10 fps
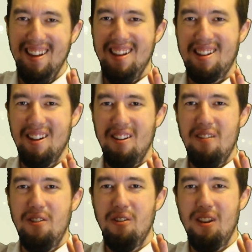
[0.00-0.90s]
So if
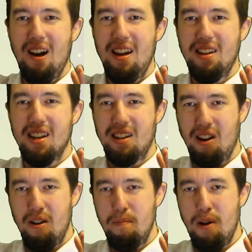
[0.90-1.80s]
your line doesn't go
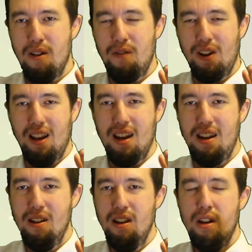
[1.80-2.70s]
perfectly,
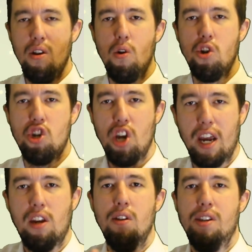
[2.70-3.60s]

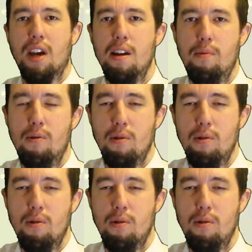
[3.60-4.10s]
check your table.